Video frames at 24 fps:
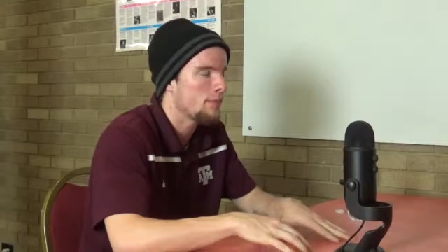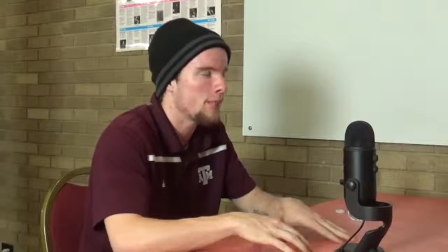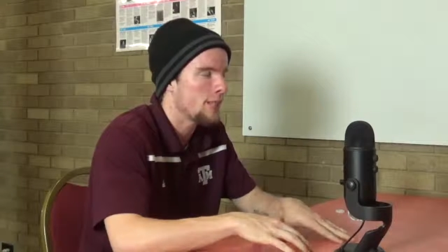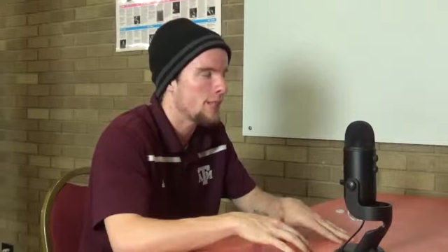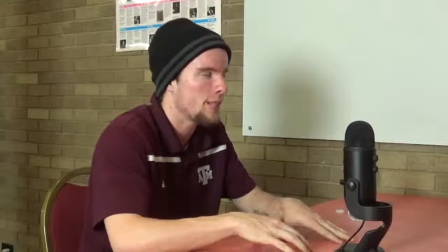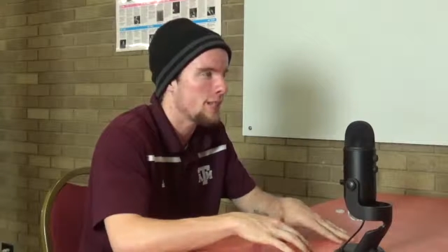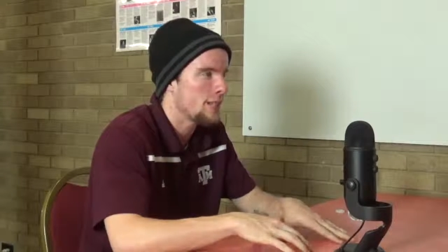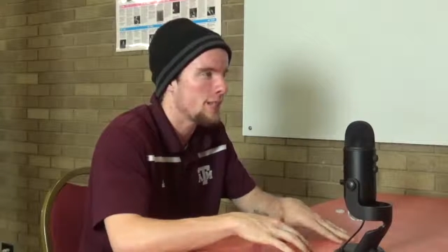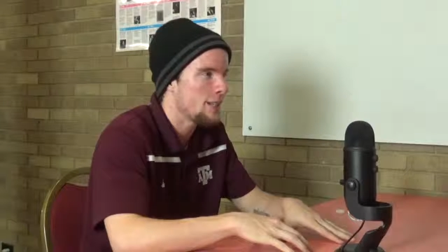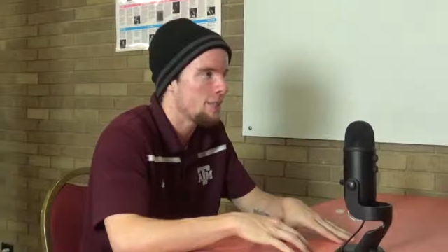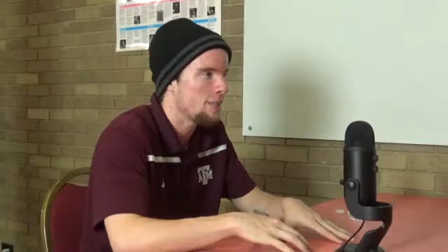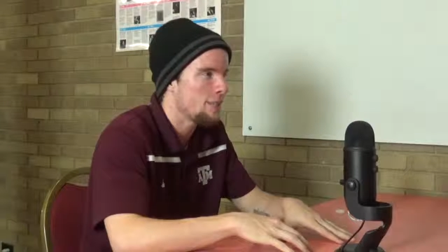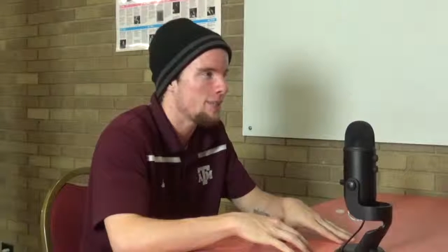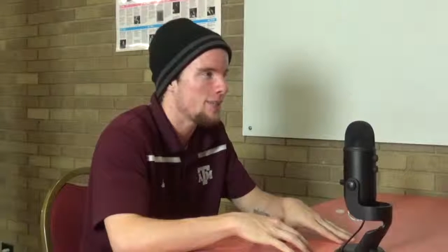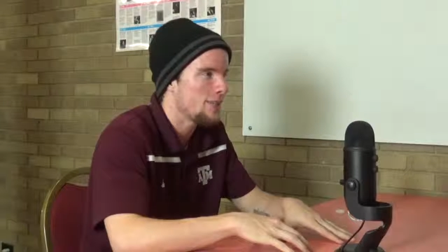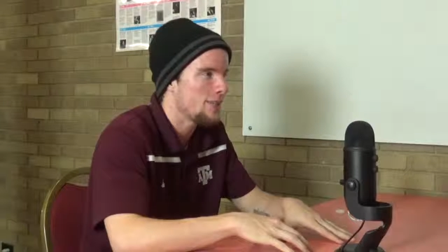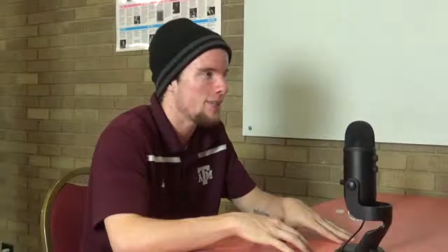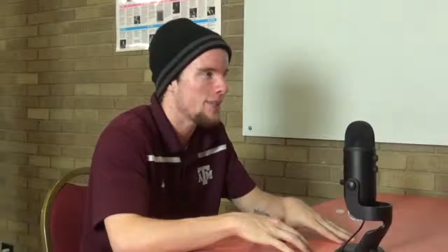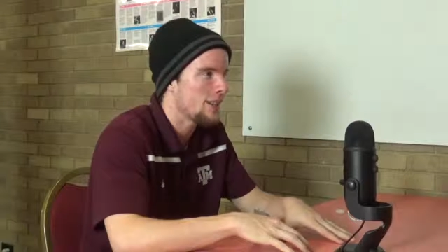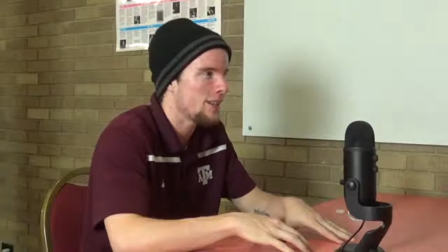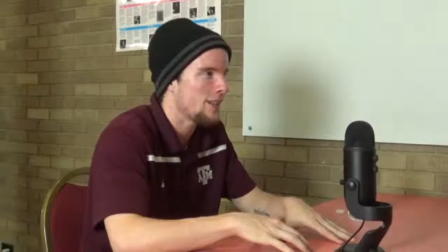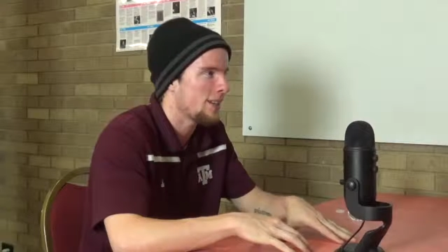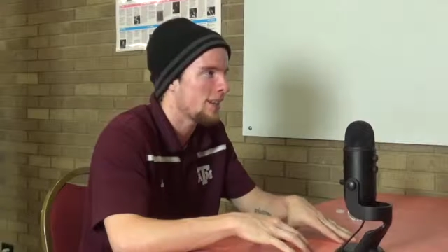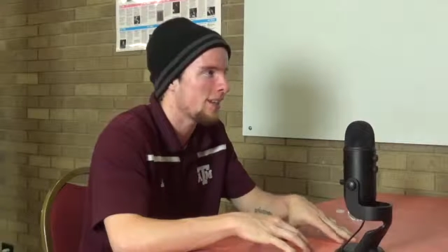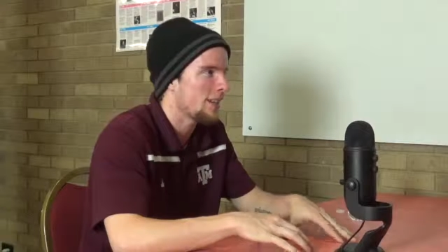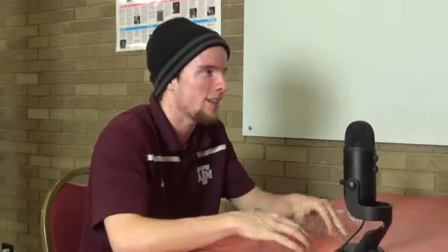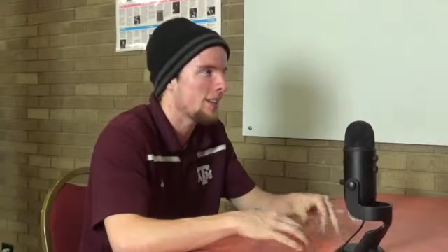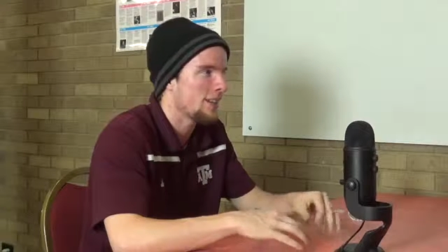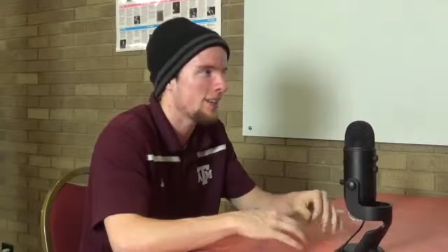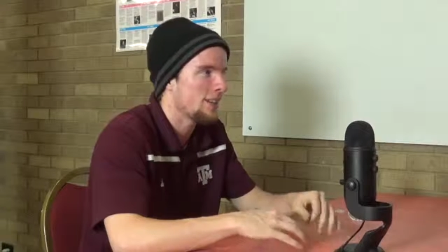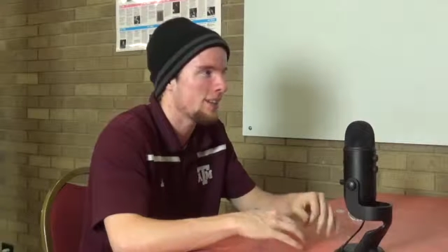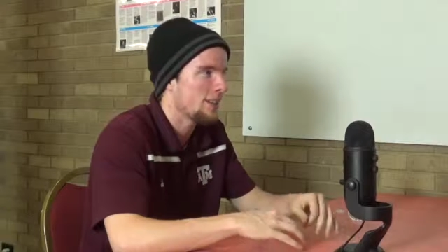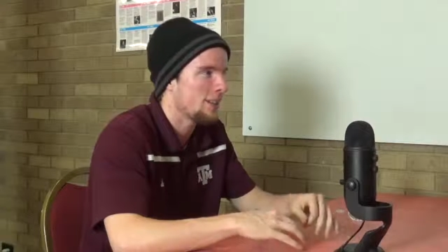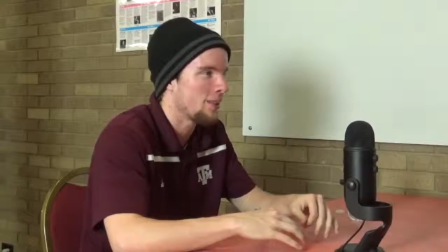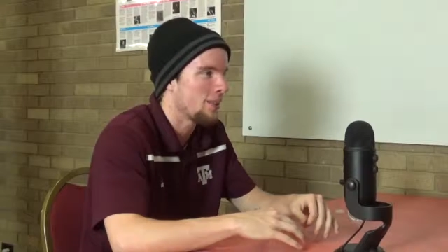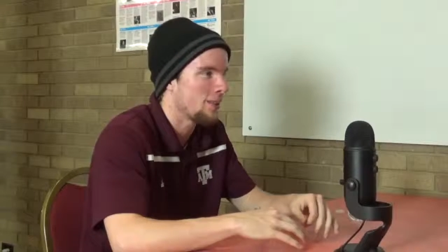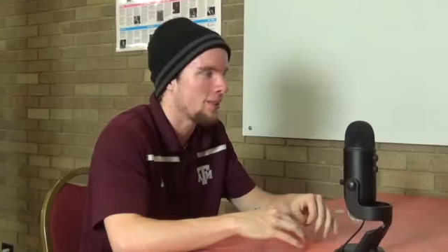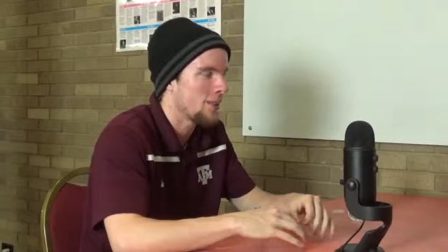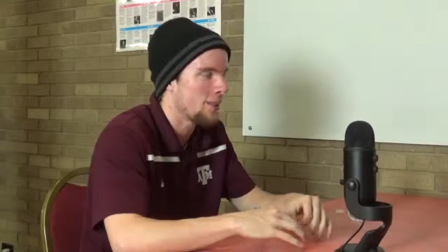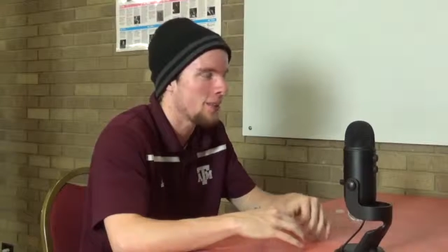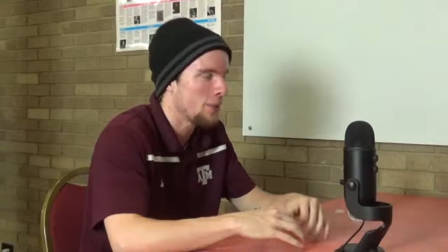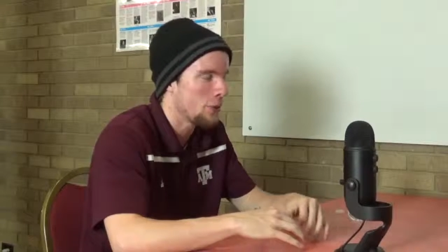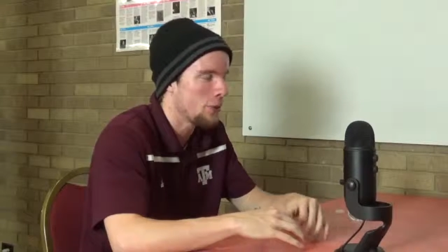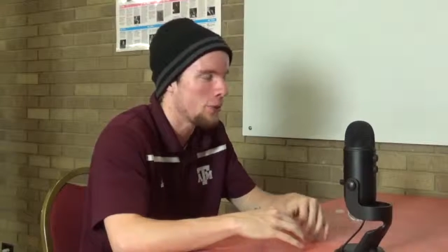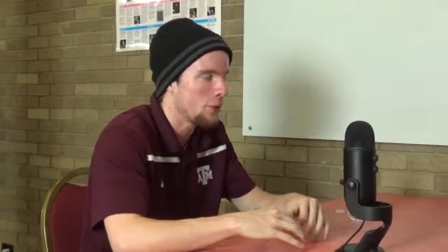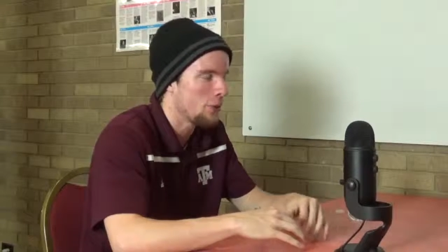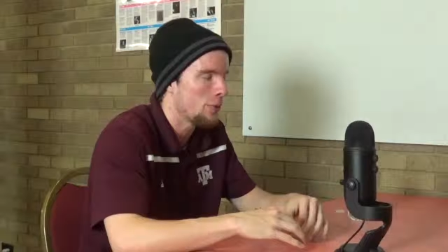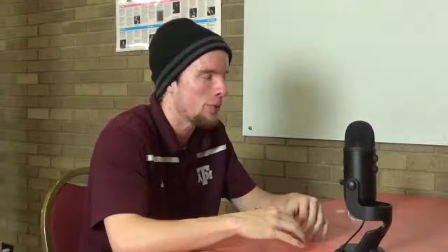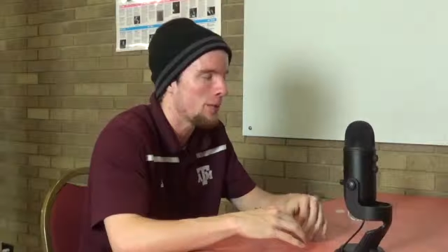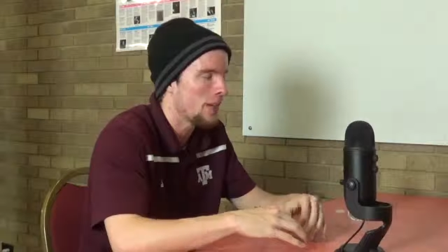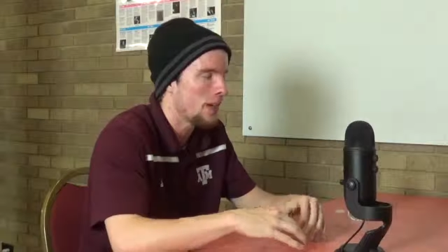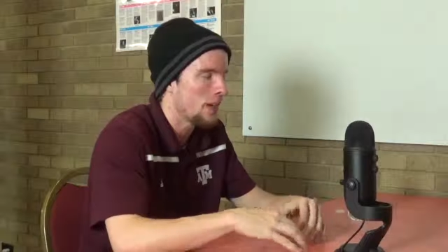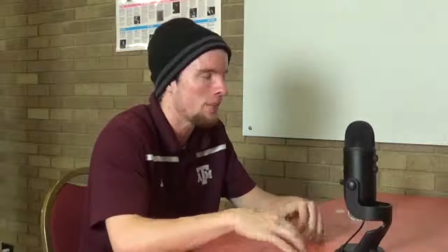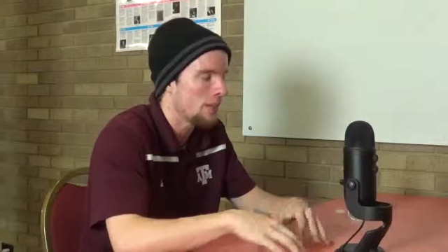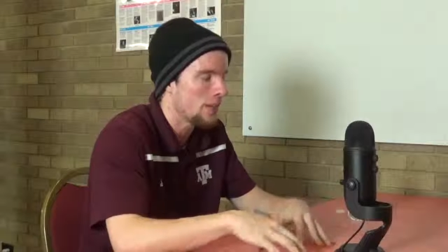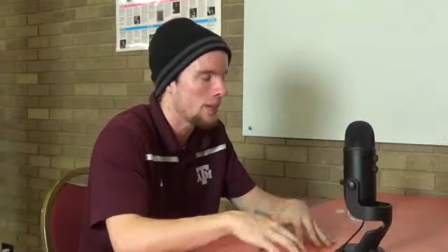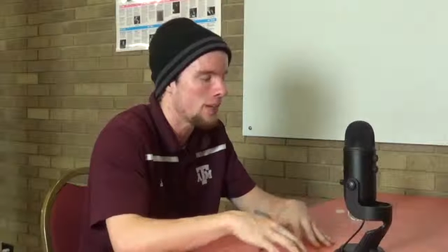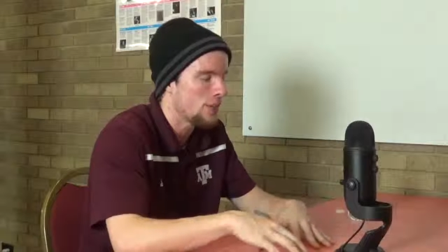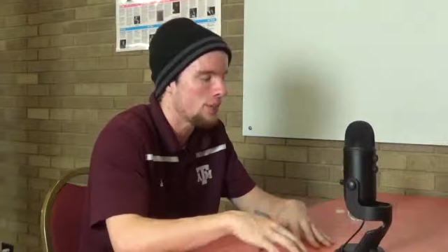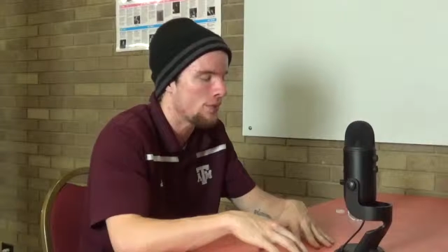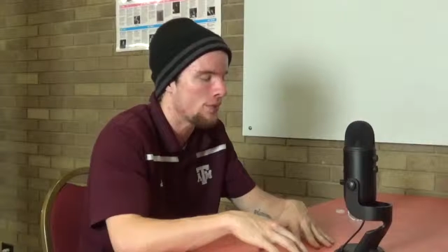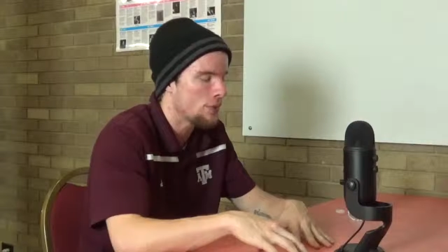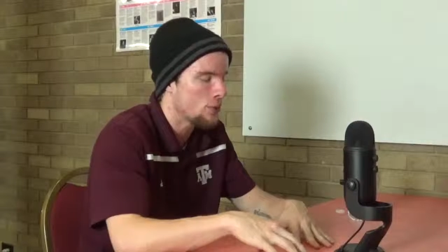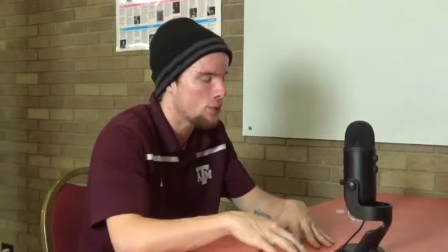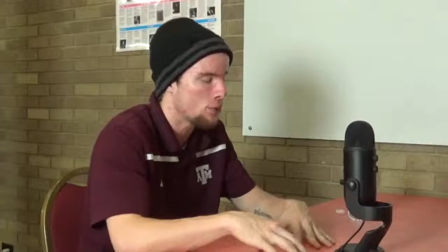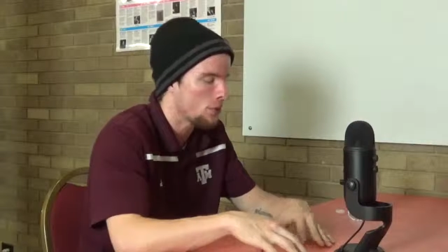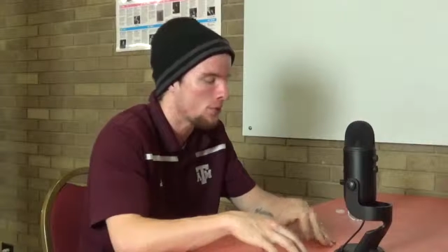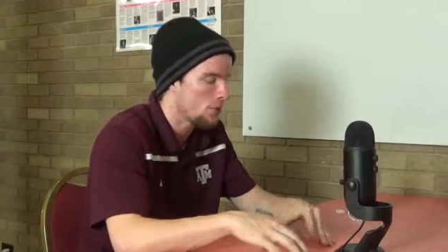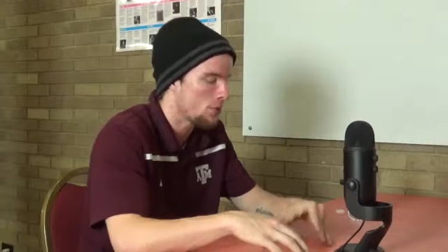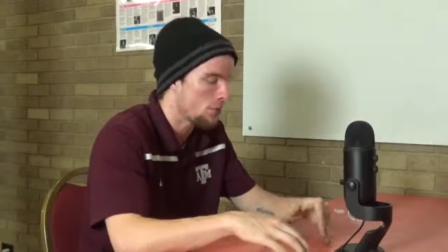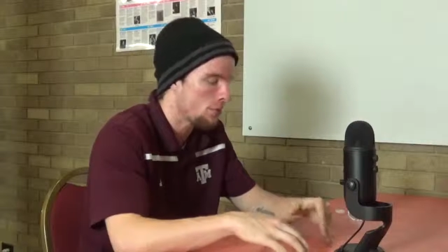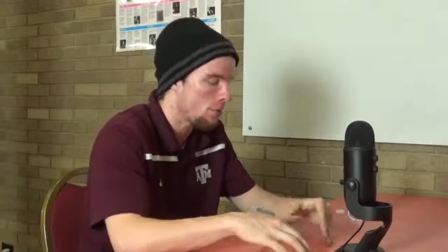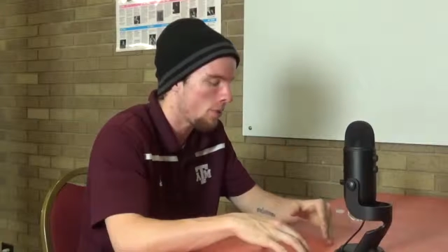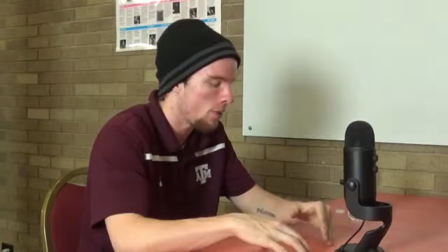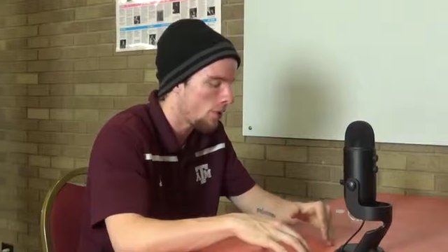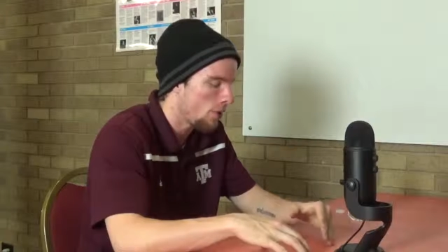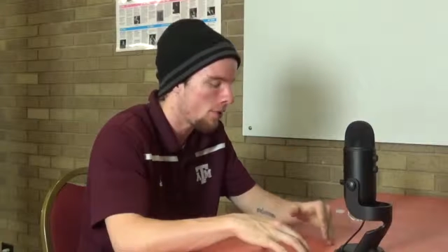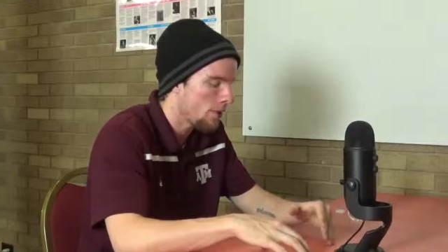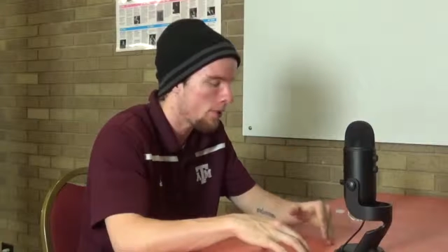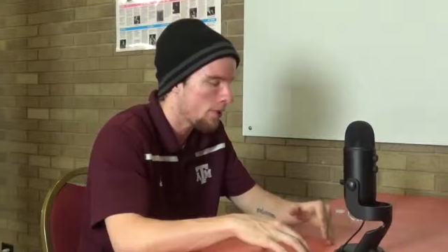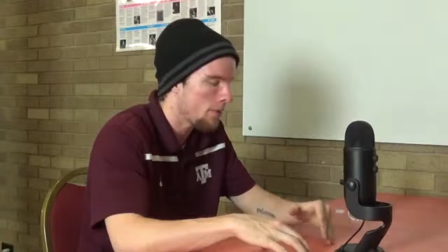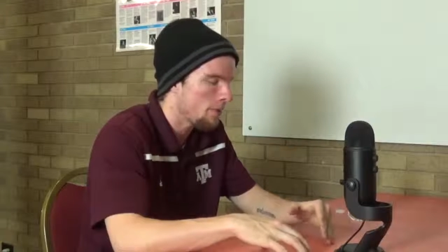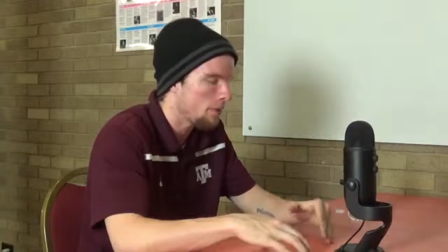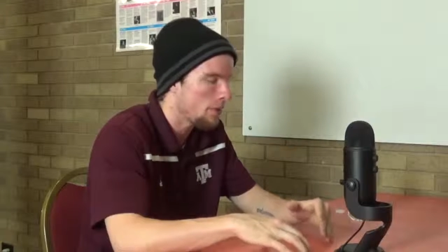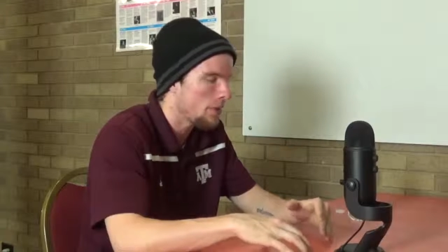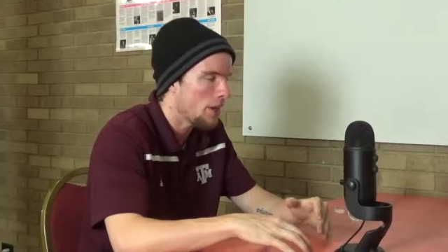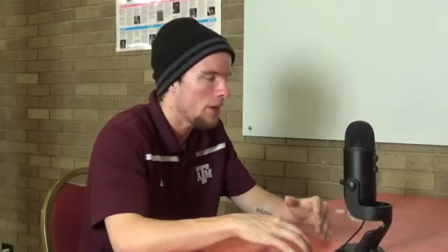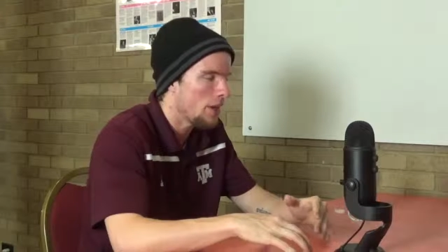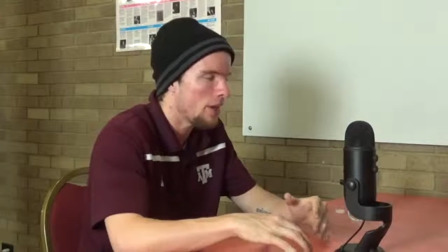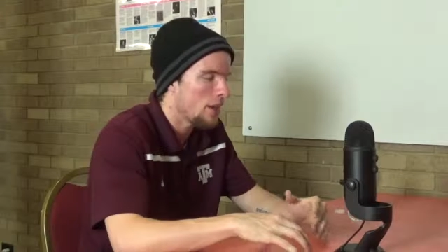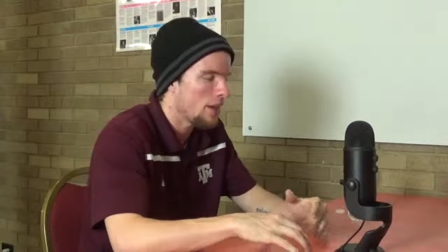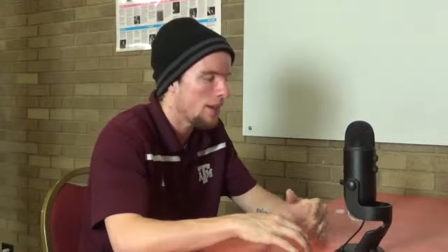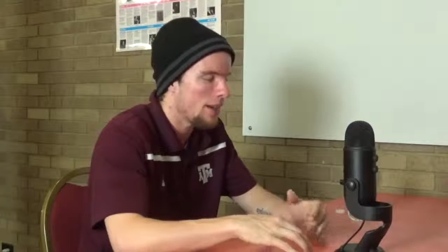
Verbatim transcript: teams and like literally you and every individual who's a part of them.